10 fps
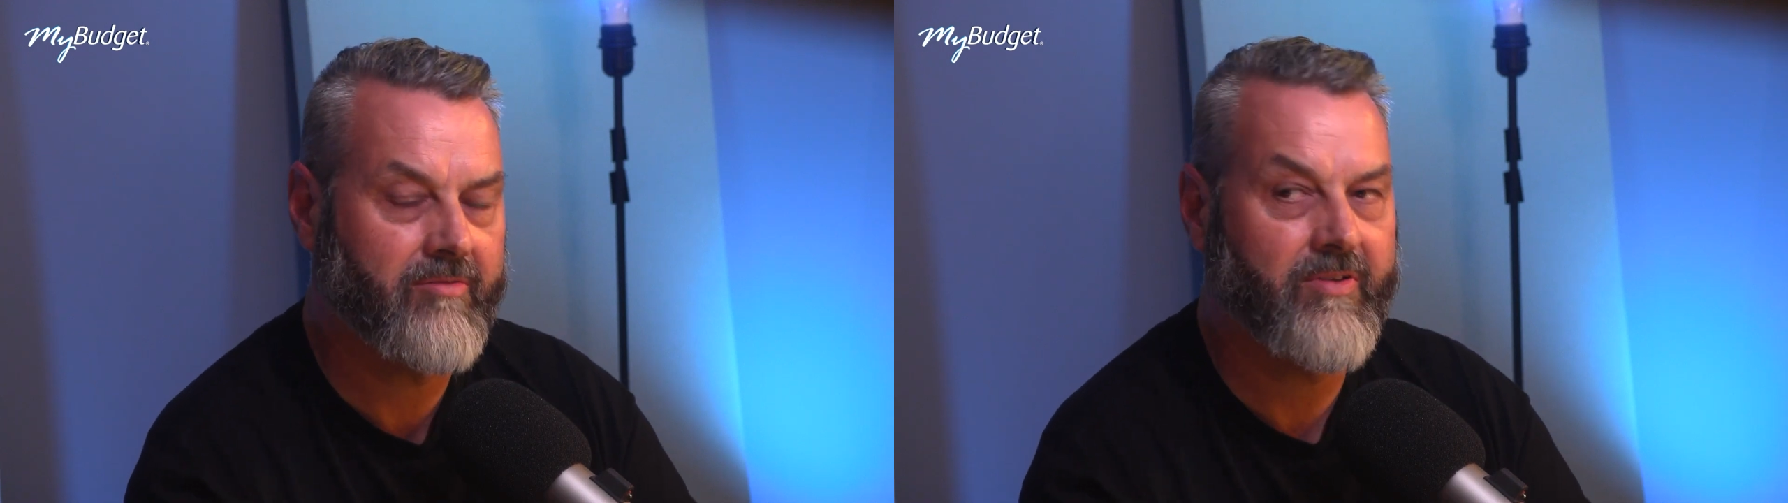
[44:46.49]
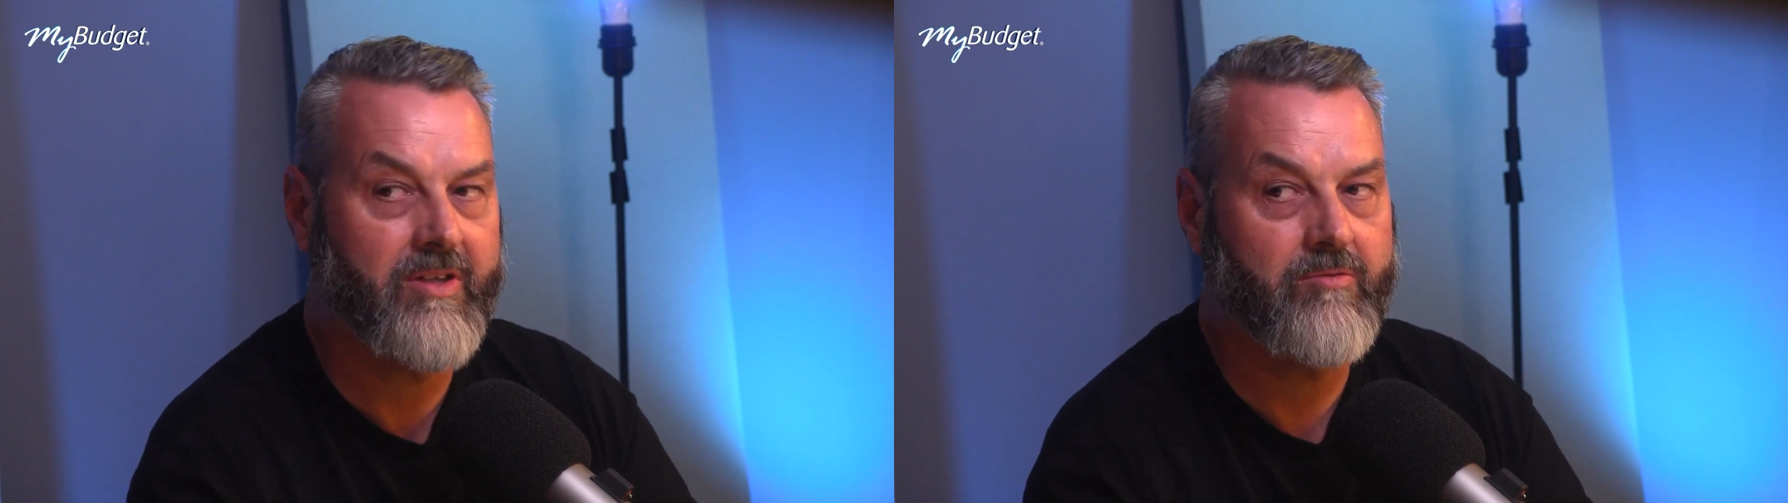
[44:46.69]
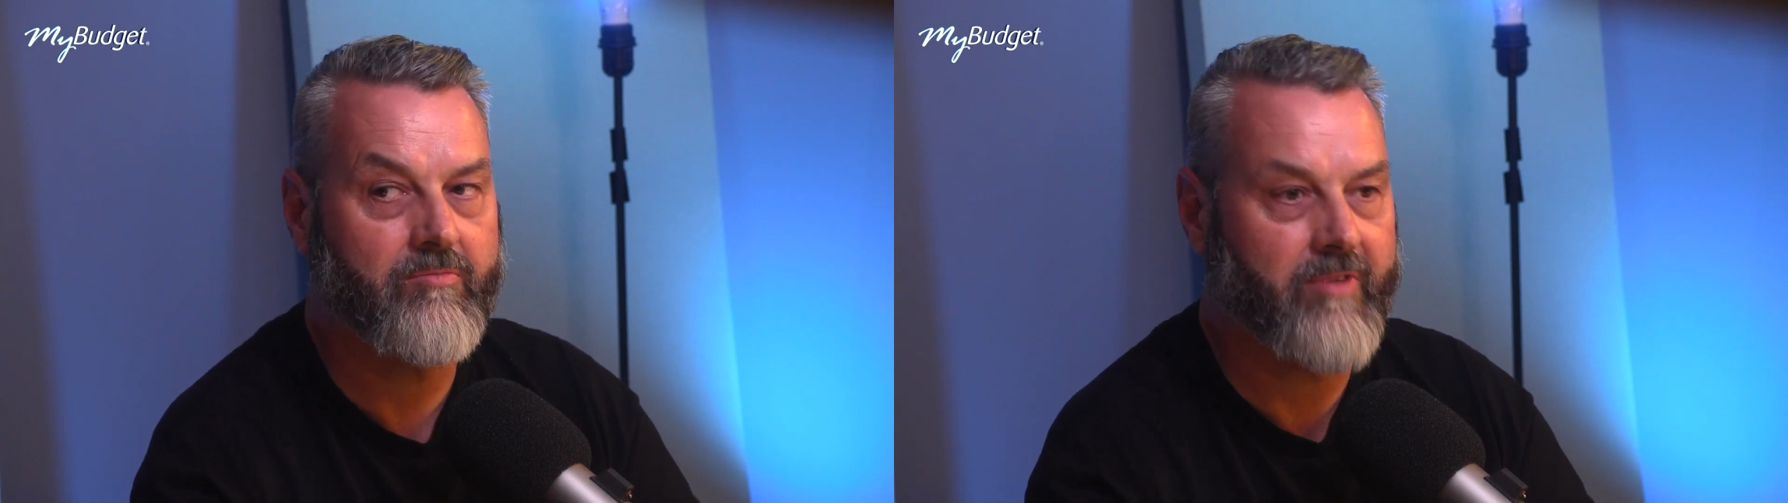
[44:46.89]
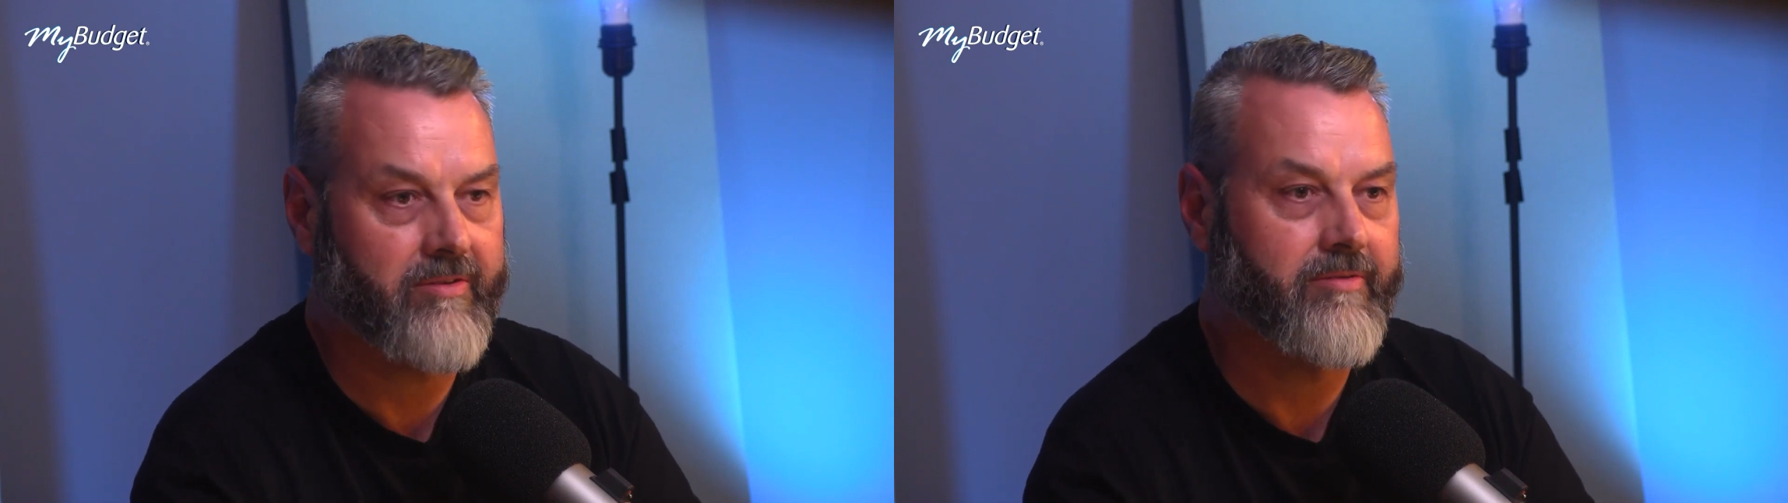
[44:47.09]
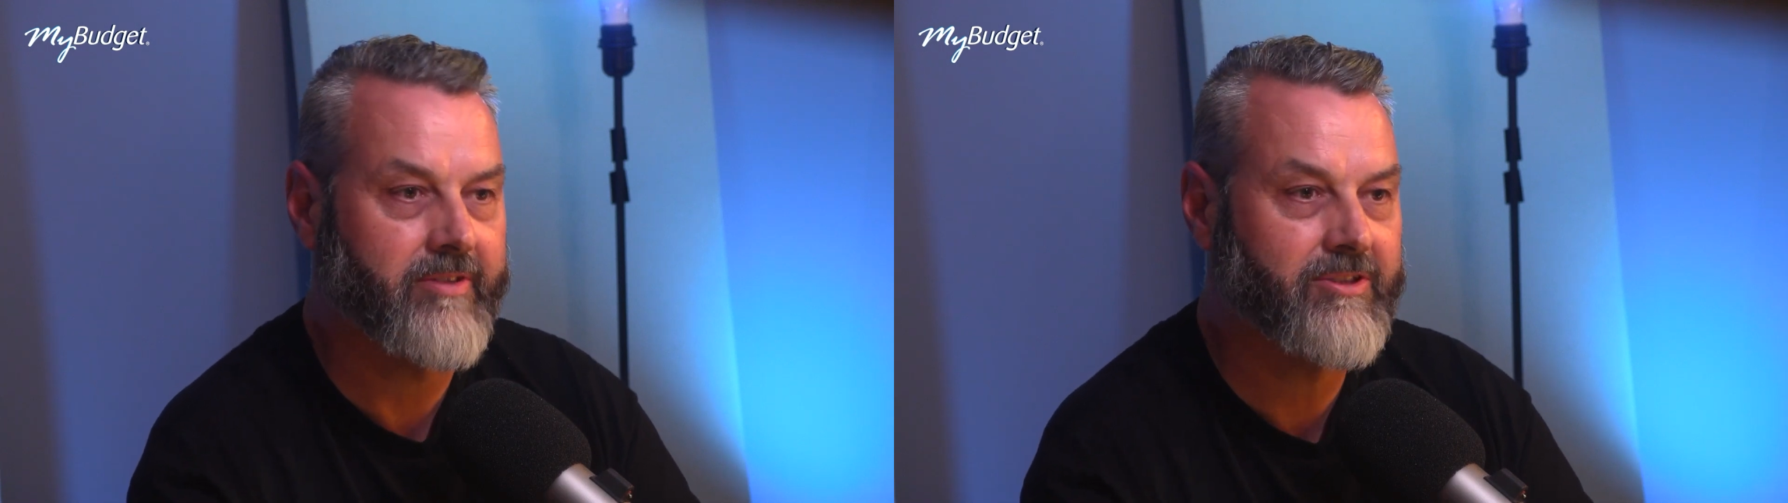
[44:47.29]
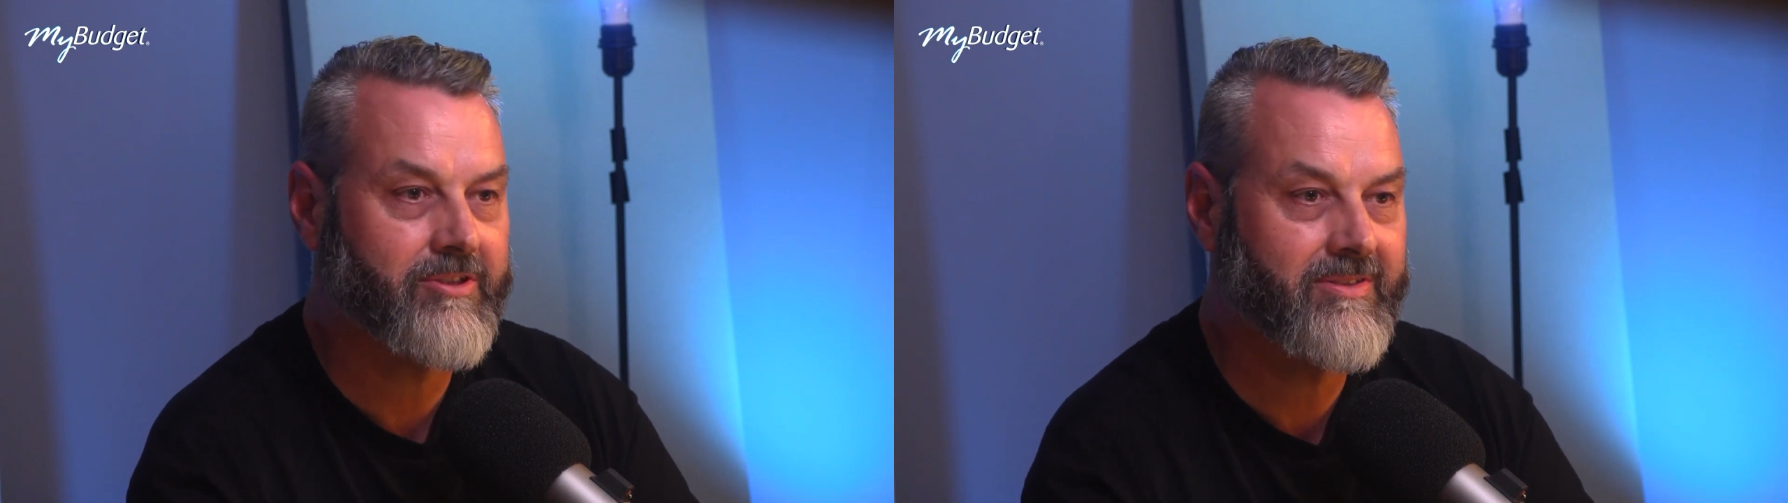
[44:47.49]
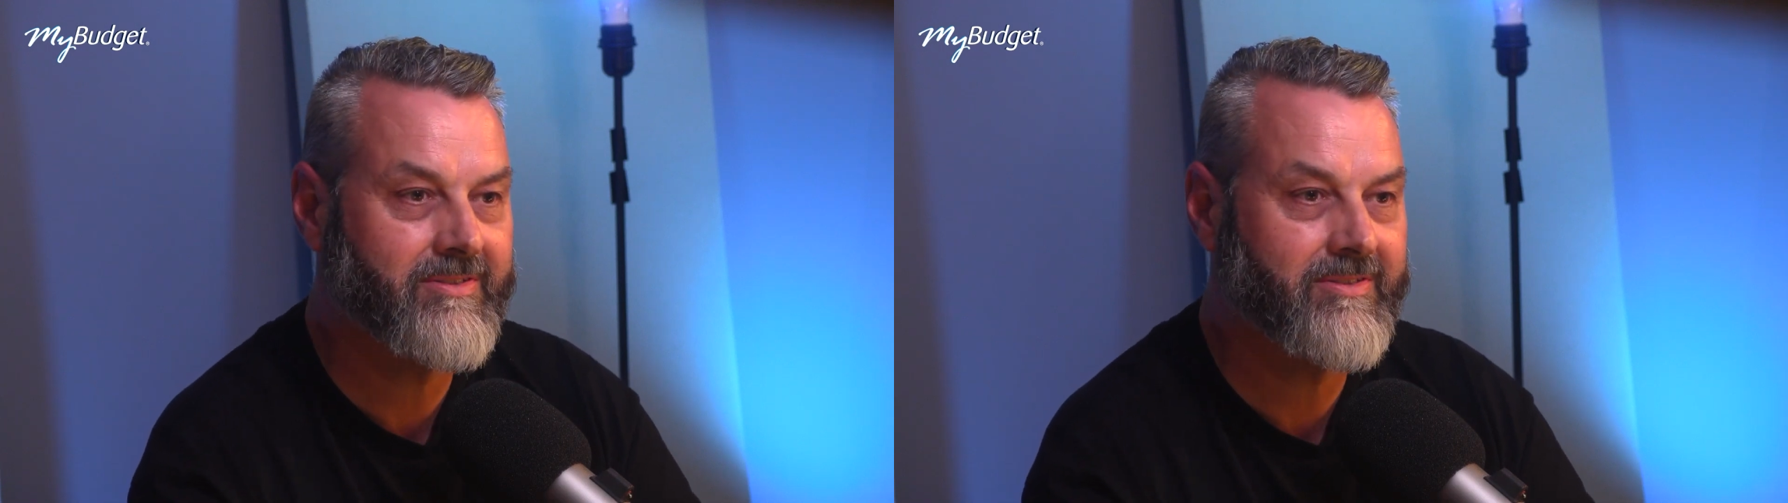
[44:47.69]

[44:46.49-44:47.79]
feel very rich.